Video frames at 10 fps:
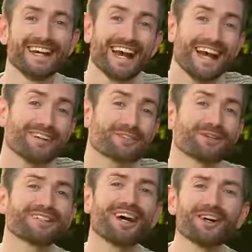Hey
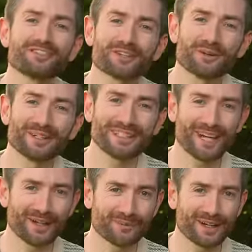everyone, how's it going
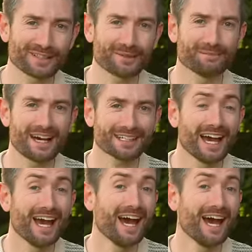and welcome back.